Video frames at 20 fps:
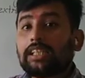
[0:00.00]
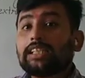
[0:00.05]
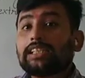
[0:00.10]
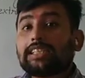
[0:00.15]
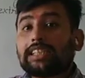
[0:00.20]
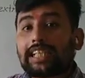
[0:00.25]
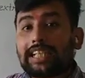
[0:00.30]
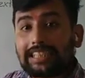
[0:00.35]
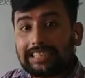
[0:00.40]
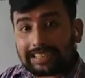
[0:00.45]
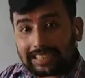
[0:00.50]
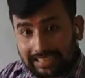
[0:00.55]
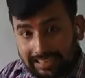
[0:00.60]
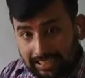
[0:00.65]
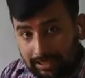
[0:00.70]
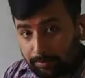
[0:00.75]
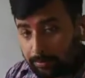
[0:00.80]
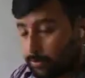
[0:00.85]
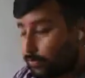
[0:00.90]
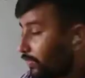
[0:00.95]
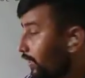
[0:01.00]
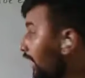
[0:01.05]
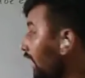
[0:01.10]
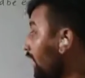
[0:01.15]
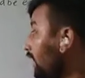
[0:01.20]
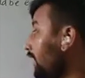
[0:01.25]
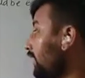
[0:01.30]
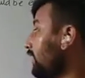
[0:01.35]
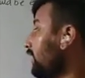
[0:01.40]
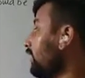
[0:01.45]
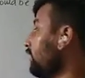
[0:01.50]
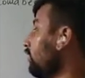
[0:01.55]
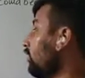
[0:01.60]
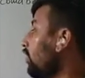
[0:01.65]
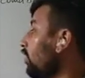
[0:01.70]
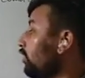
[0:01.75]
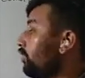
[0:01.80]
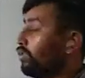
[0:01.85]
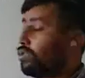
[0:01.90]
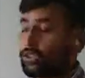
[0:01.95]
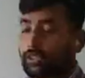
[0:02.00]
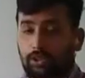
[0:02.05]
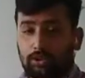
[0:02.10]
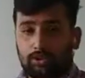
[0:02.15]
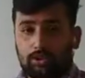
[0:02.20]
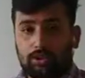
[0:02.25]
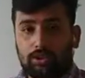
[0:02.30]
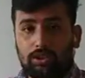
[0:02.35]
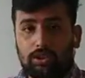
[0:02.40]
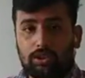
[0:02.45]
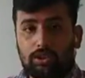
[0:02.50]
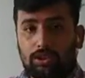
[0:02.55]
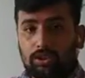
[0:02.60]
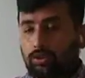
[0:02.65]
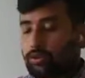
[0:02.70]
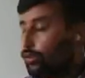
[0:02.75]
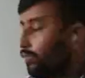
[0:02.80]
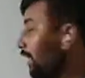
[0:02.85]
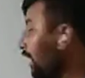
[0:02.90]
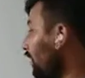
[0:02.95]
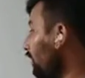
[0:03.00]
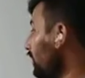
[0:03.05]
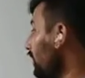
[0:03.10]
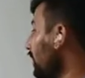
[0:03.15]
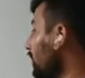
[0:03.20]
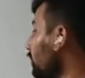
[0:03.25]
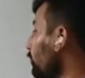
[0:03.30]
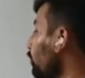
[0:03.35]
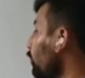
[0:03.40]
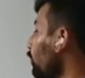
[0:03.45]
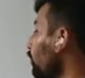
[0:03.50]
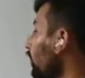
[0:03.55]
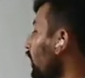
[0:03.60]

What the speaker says: change in Gibbs free energy is equal to 0. So we have just put